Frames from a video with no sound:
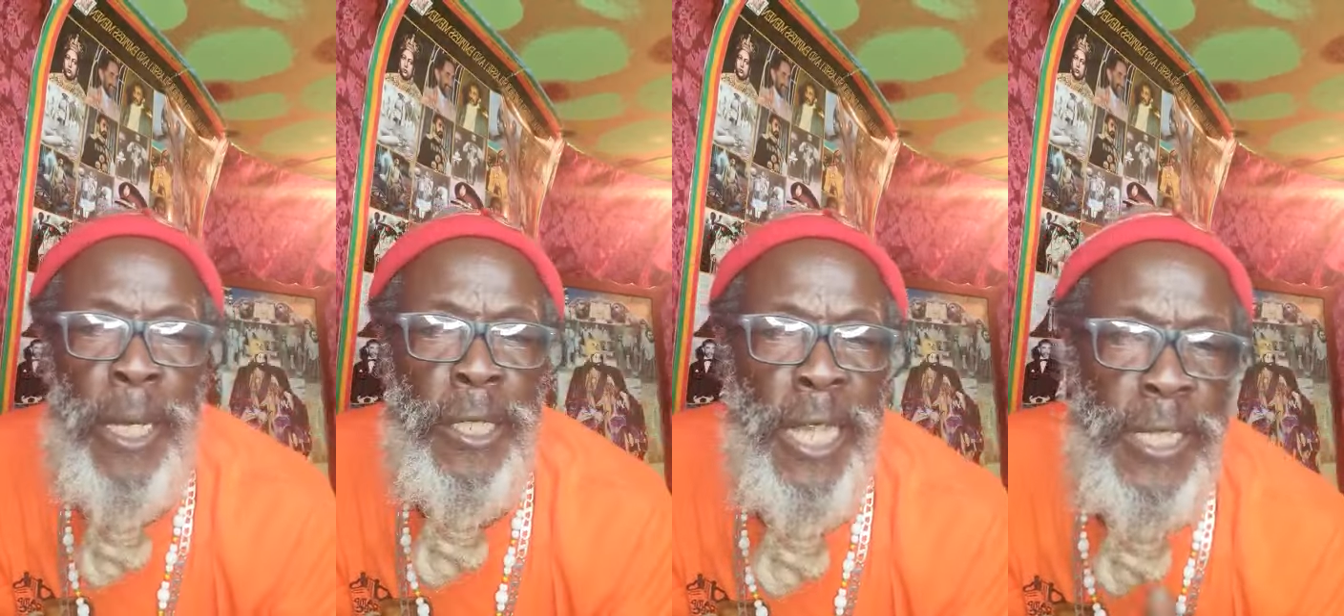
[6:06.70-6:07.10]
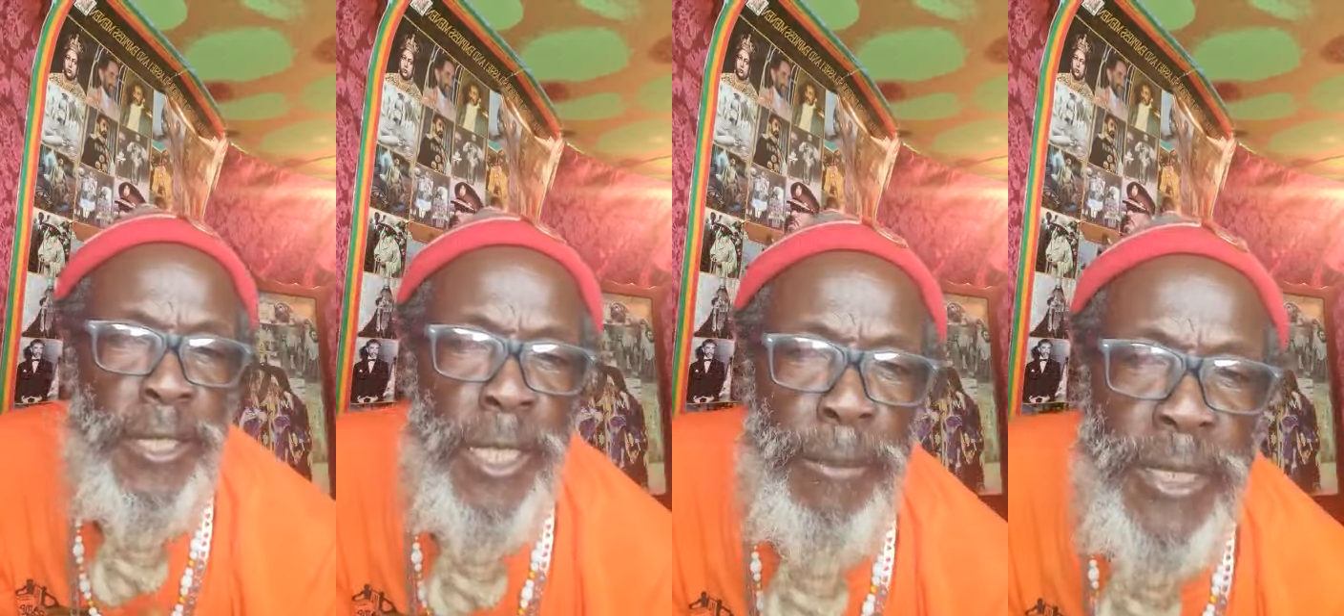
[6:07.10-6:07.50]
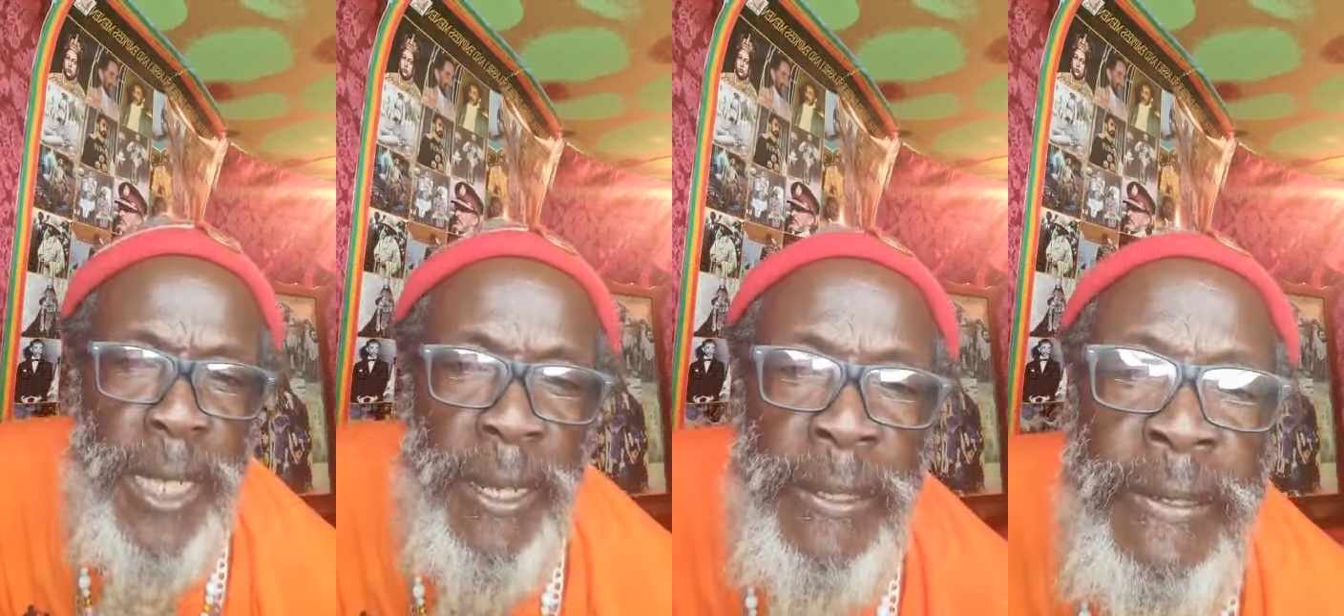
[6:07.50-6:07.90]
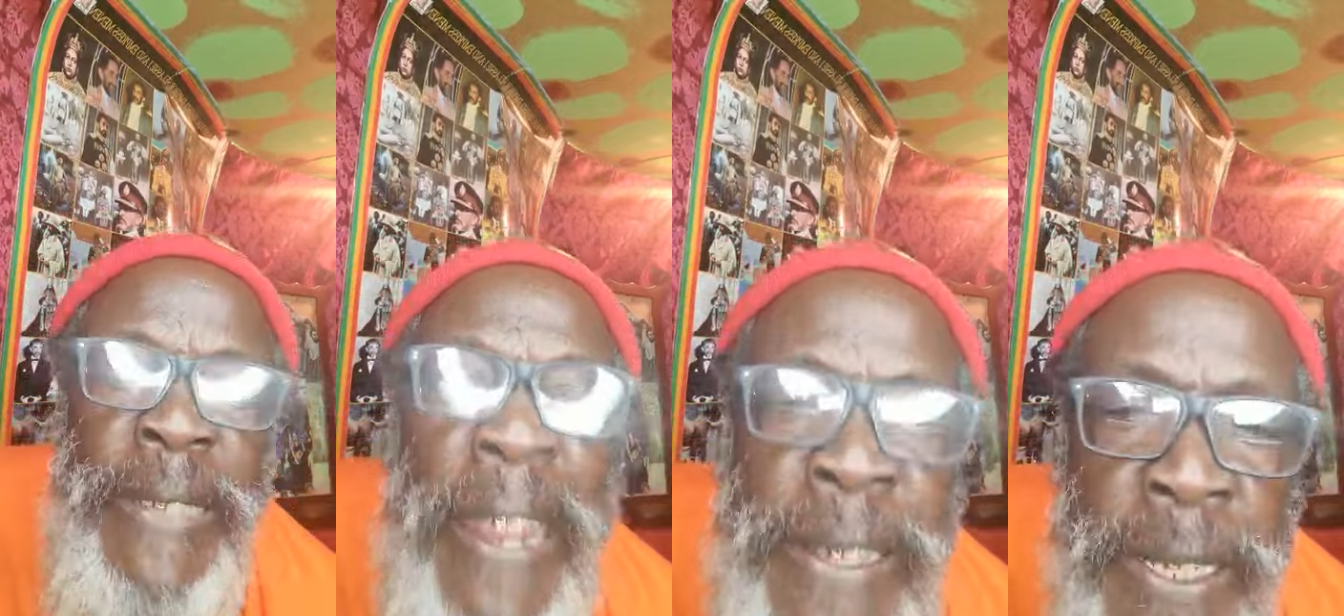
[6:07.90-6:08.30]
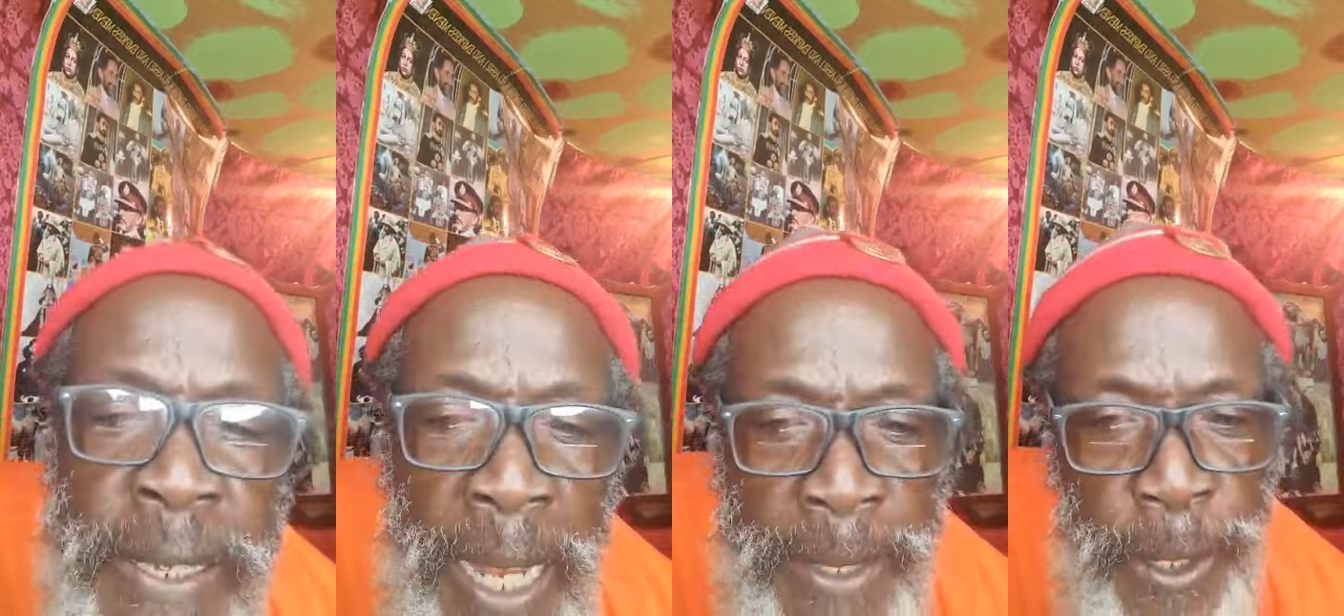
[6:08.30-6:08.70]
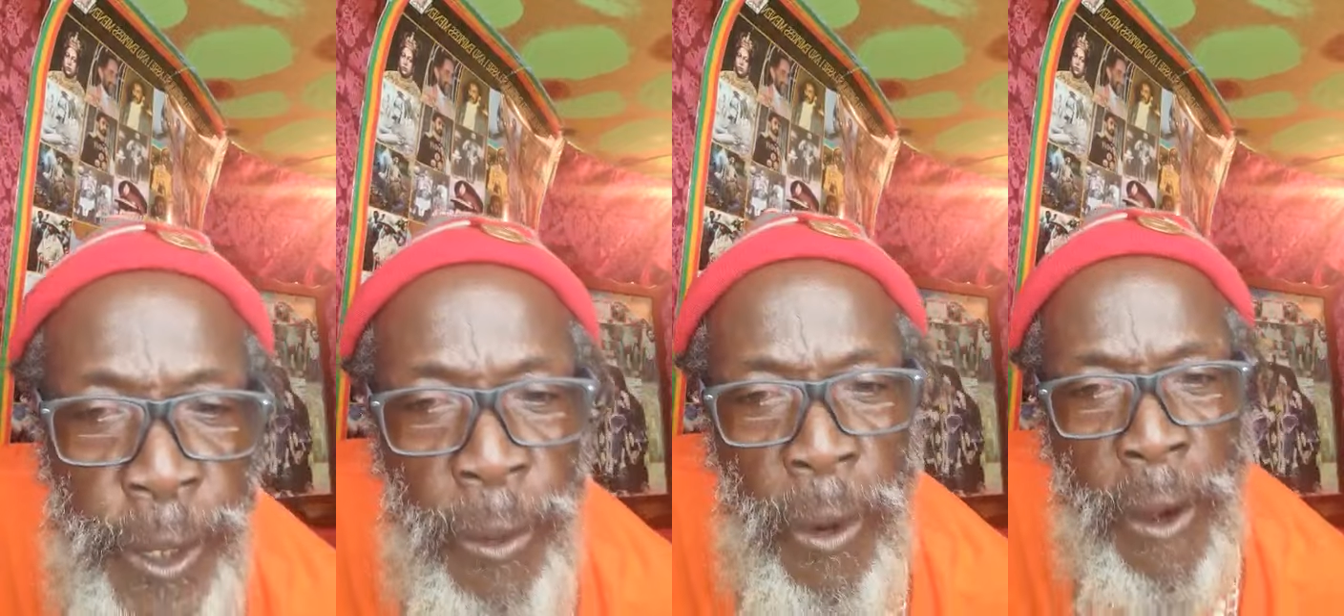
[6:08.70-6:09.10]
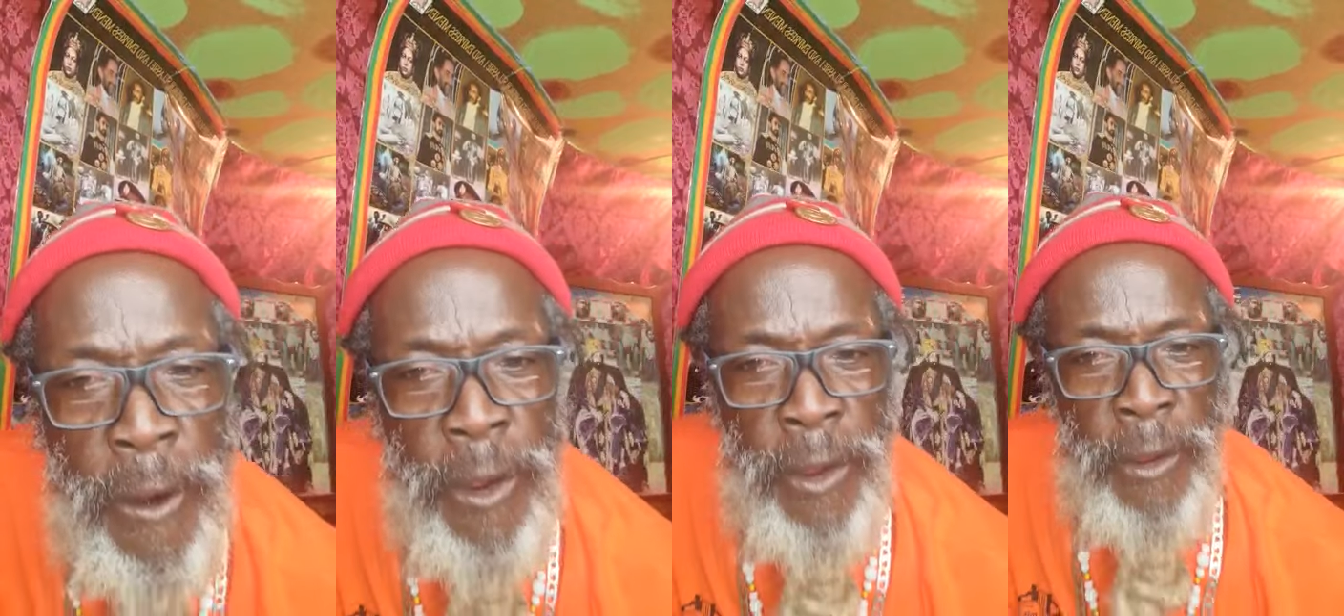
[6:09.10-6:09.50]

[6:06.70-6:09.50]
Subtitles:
apologize? You hear me say, death is at your door.